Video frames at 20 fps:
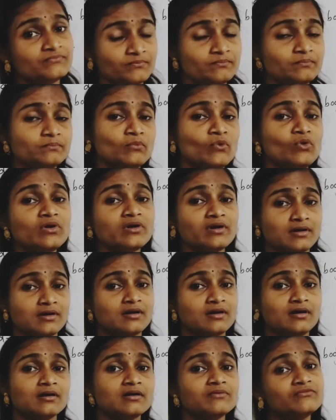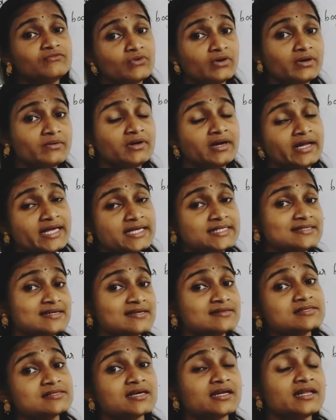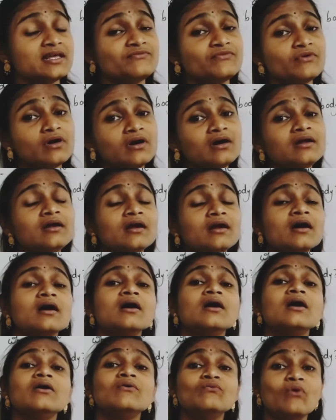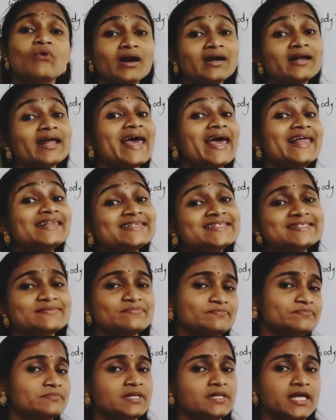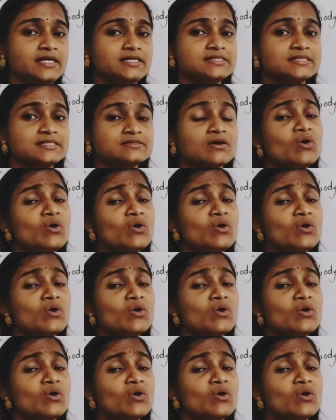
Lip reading: more food is necessary for what else things?